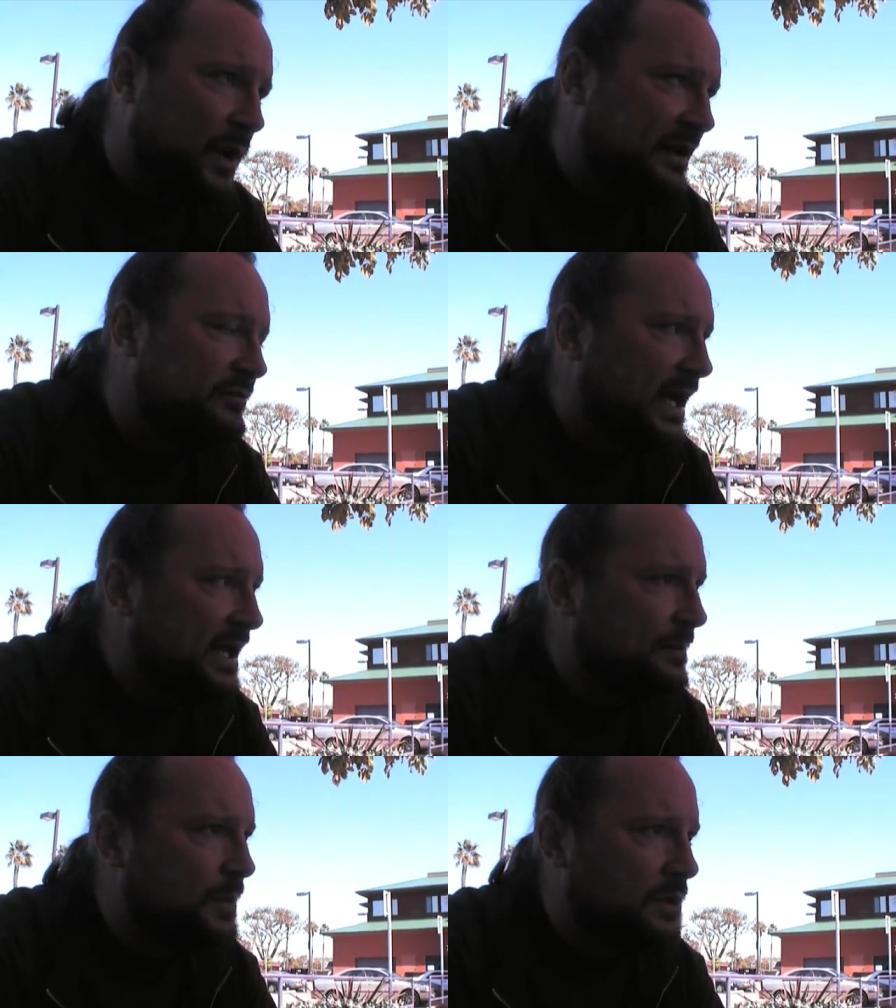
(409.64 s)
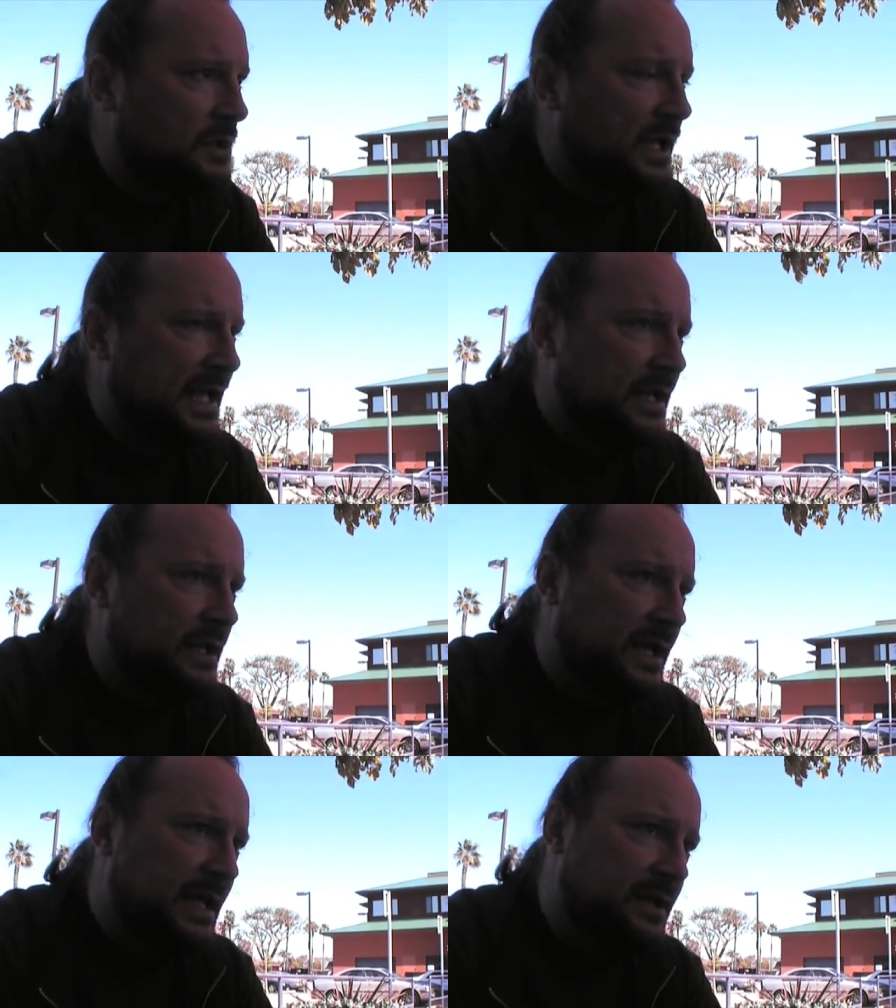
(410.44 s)
when available
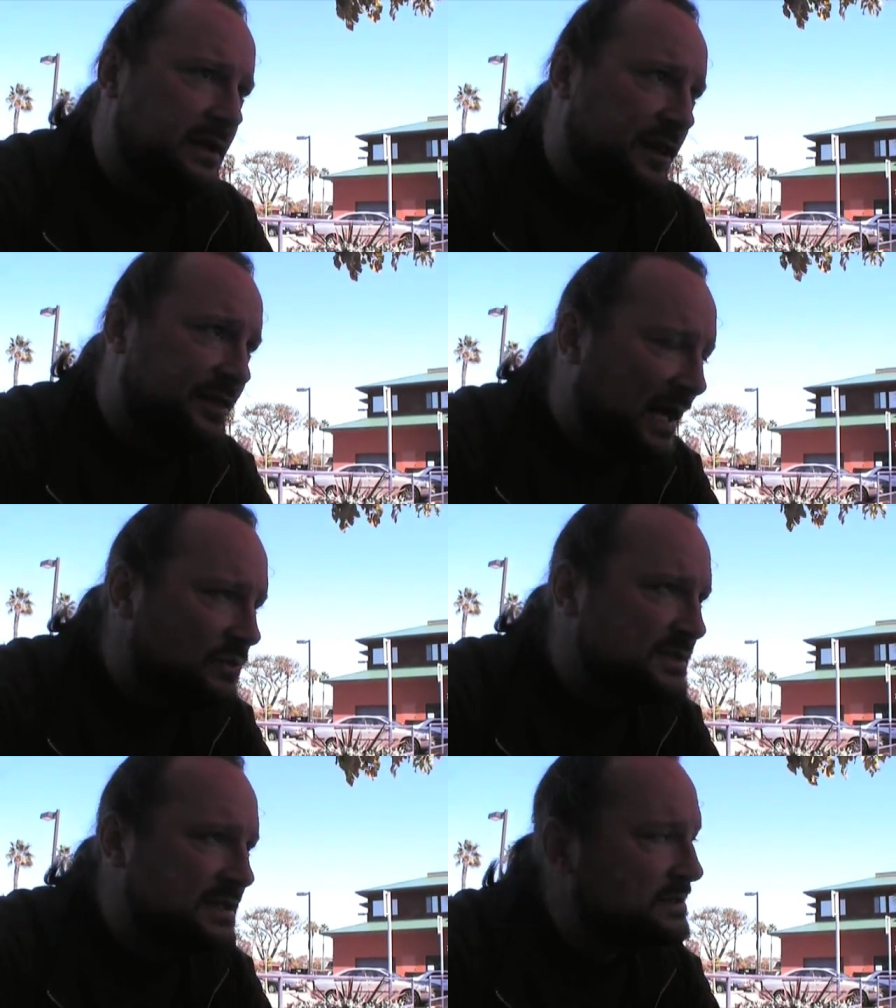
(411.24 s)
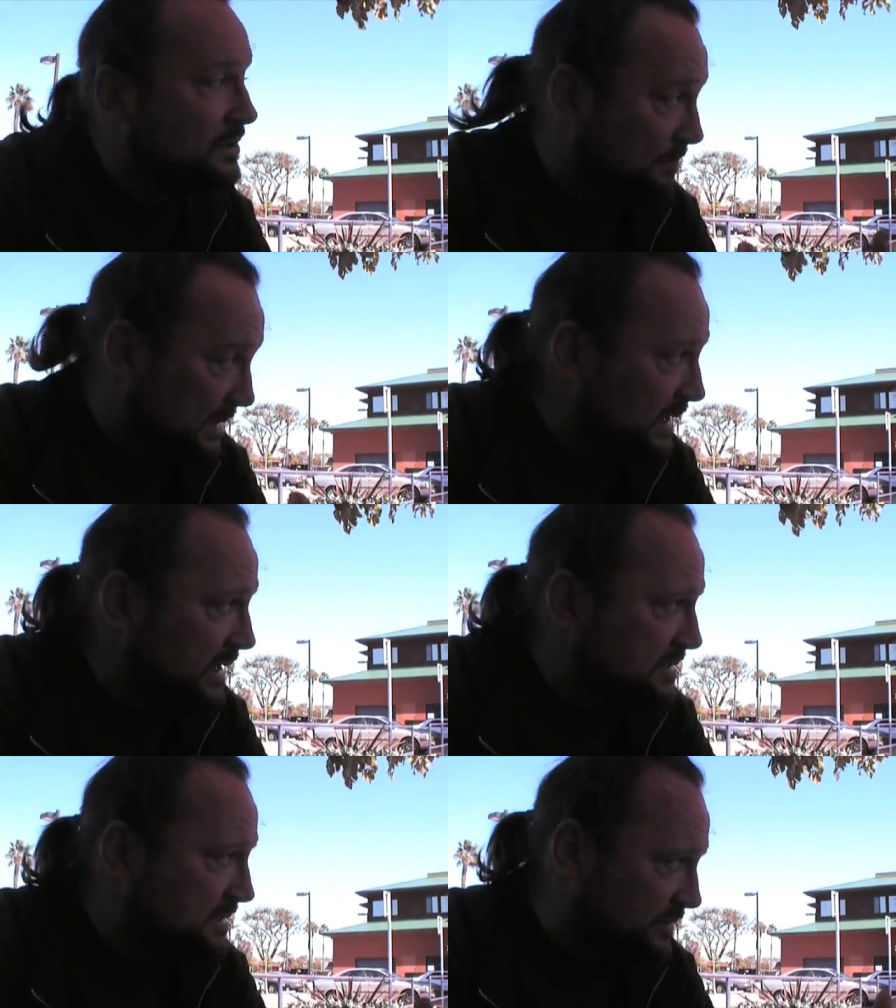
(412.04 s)
in the thousands or
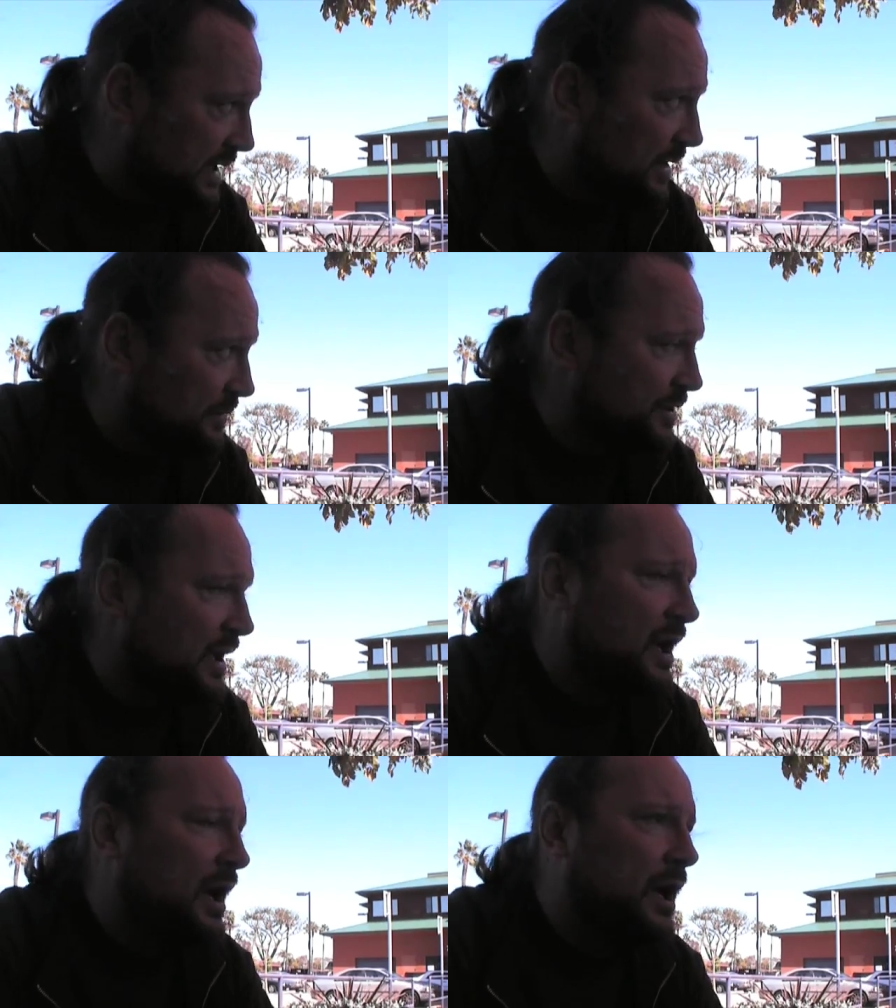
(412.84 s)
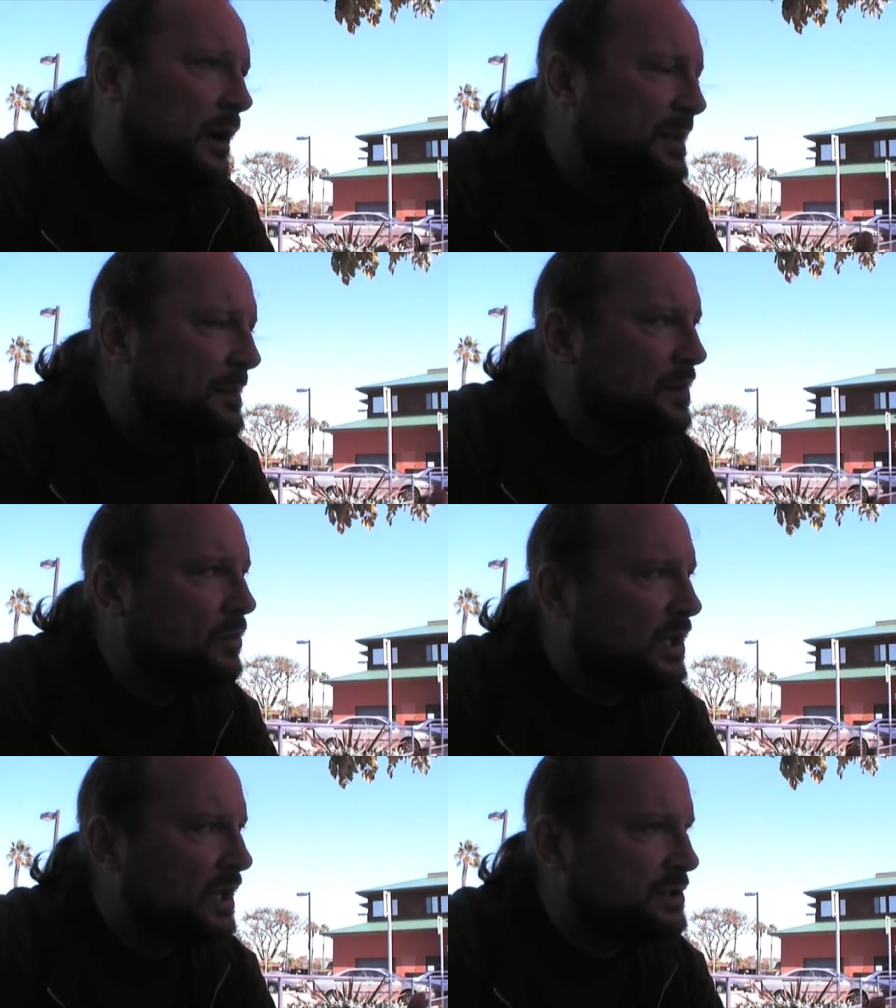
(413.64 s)
millions around, people
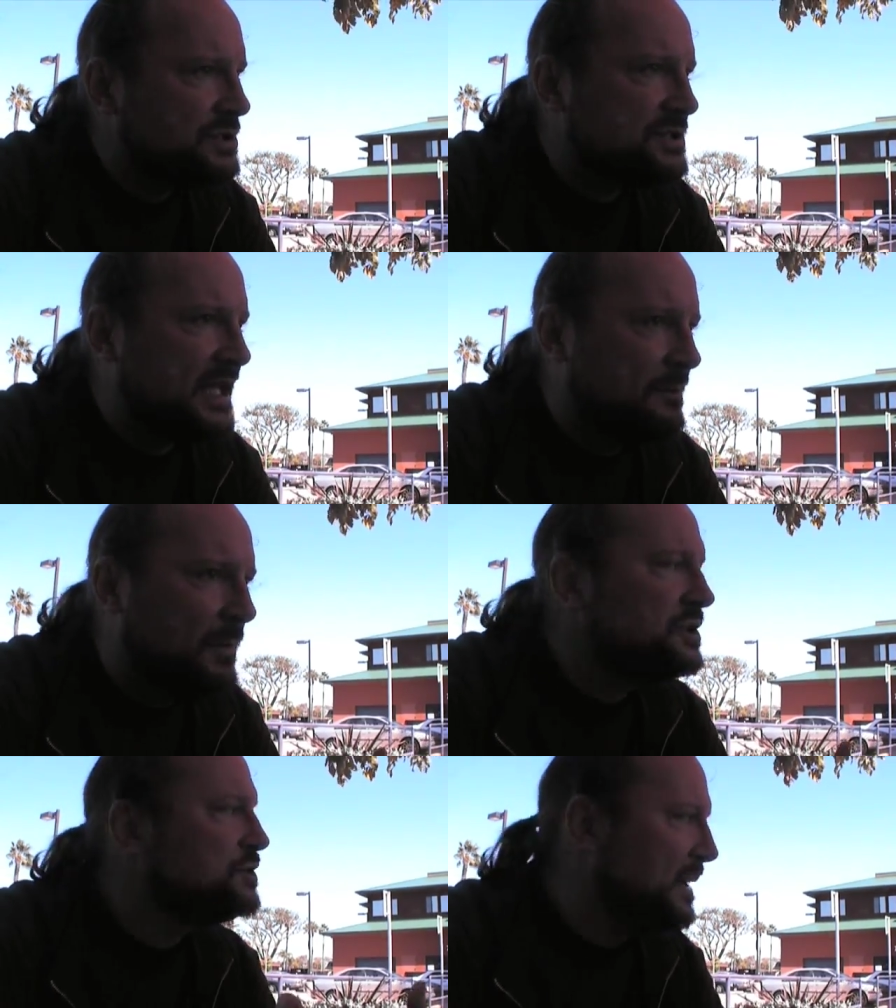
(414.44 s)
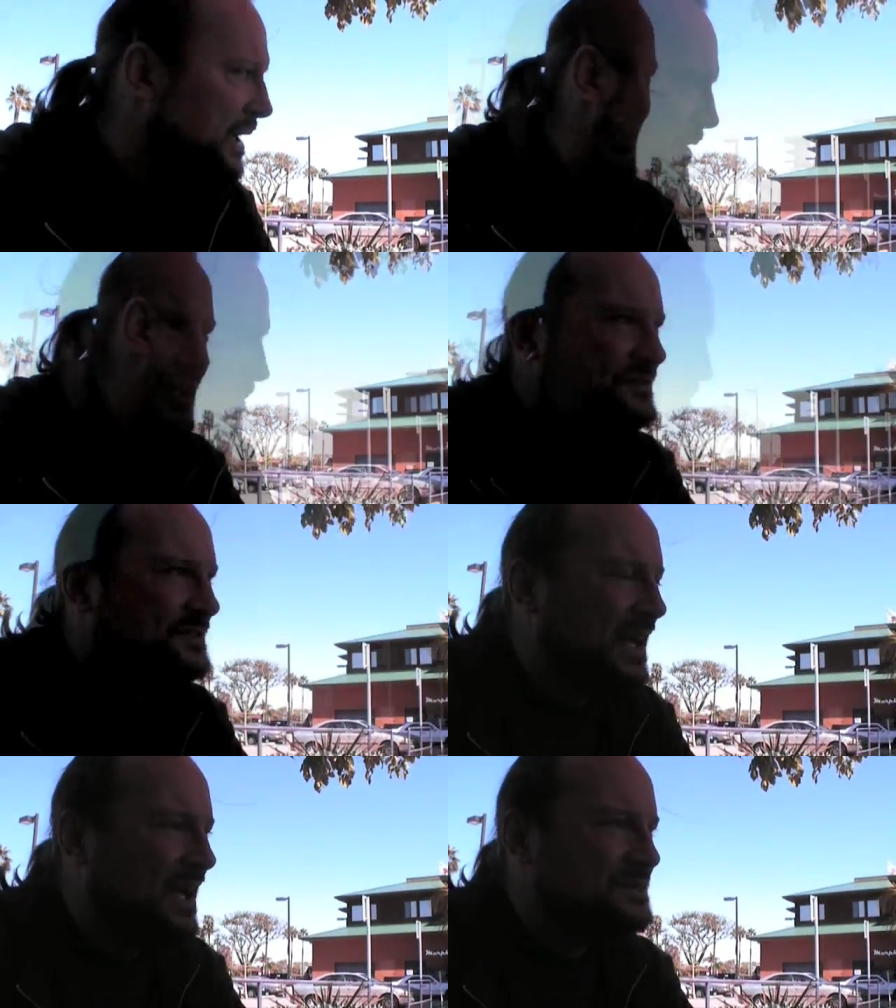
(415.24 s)
will understand much better. A lot of
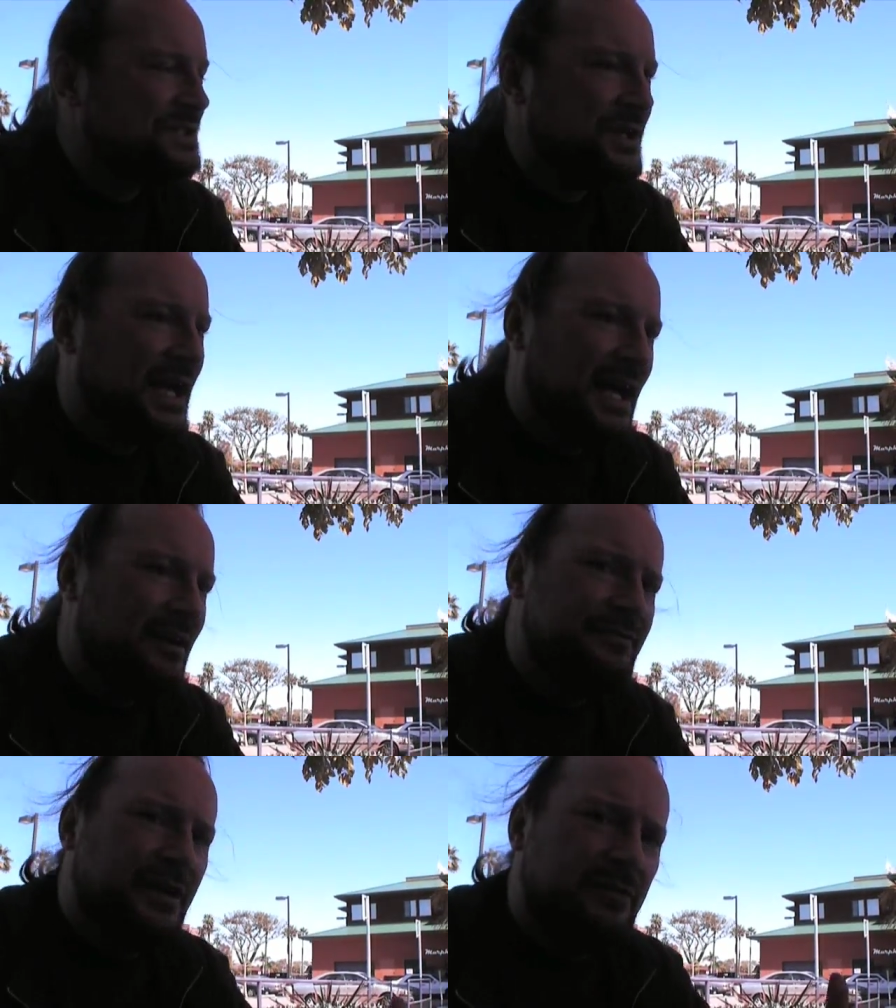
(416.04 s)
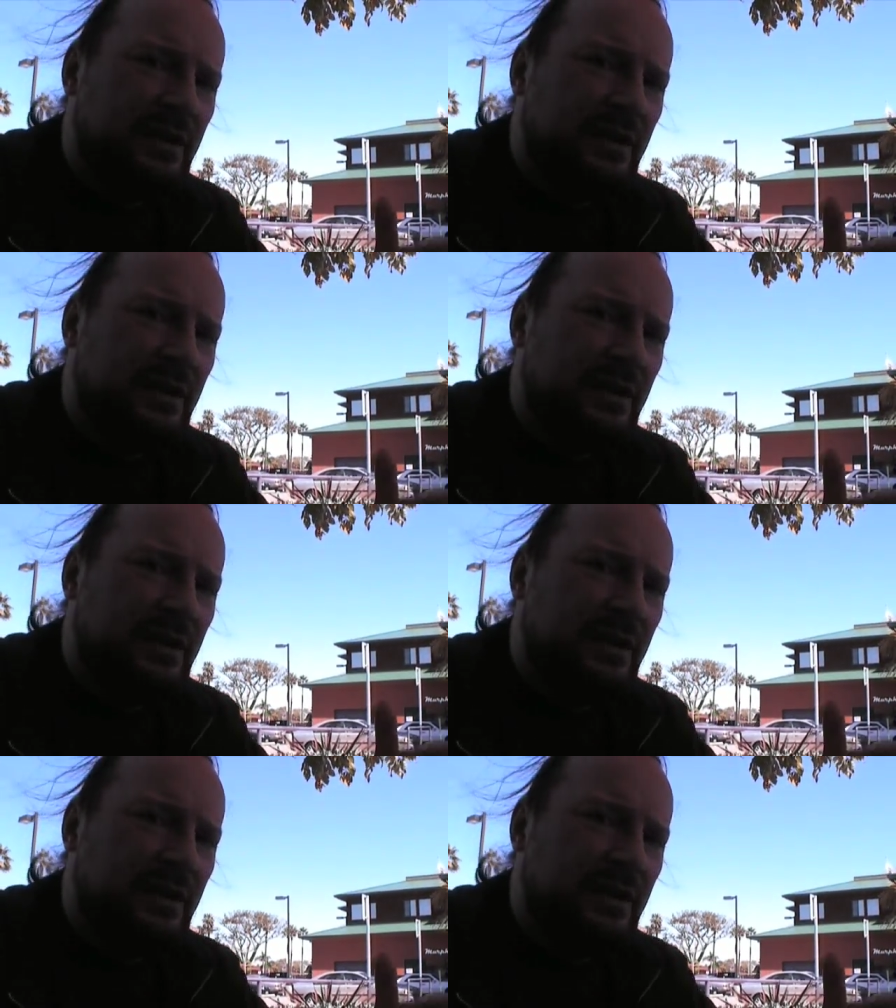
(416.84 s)
times you have